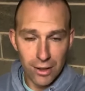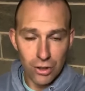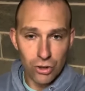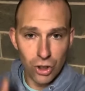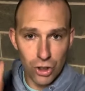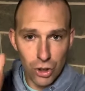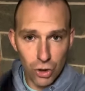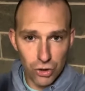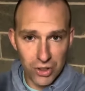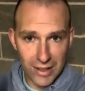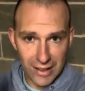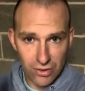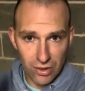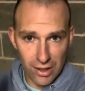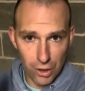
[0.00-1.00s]
to use
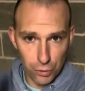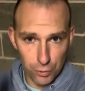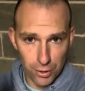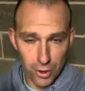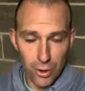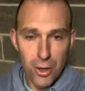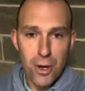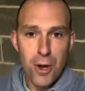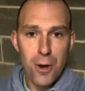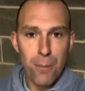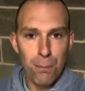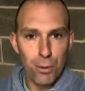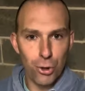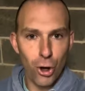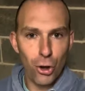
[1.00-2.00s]
against Israel.
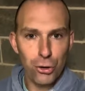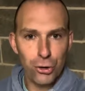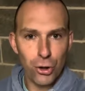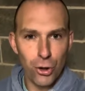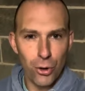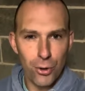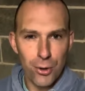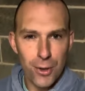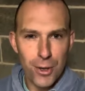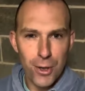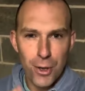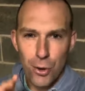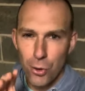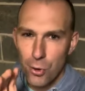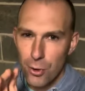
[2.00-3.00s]
But also,
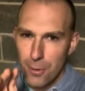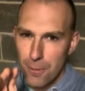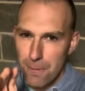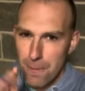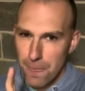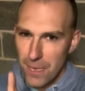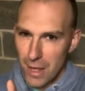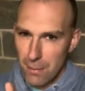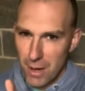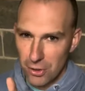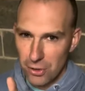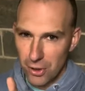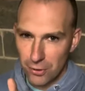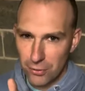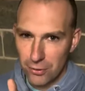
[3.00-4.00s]
think about
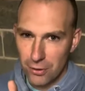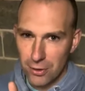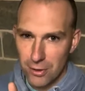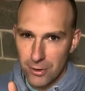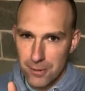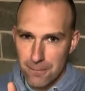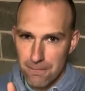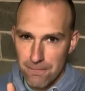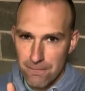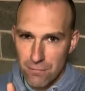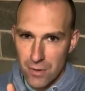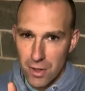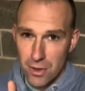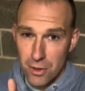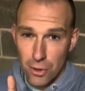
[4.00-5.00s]
this.
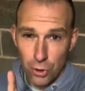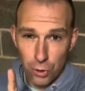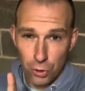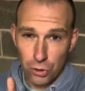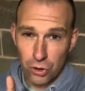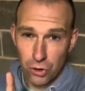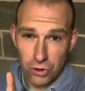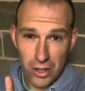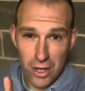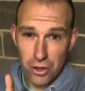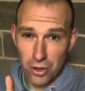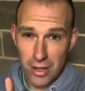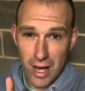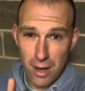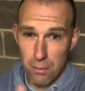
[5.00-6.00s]
Who's to say they're
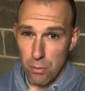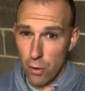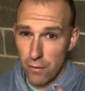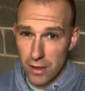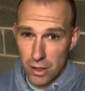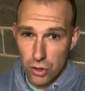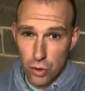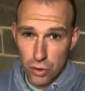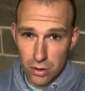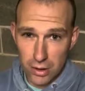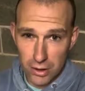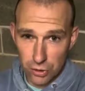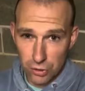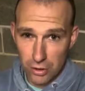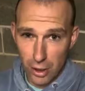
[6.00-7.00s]
not moving
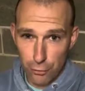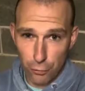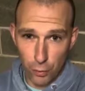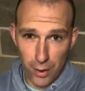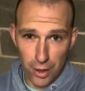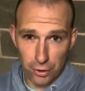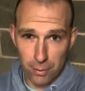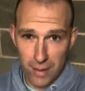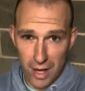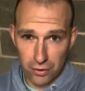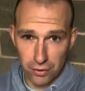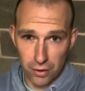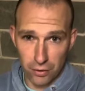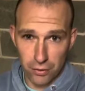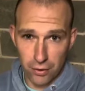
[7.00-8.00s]
nuclear stuff around
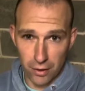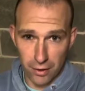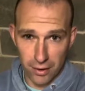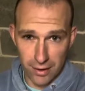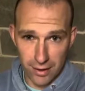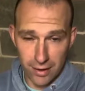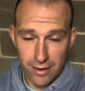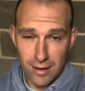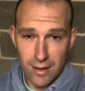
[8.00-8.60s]
Damascus, Syria?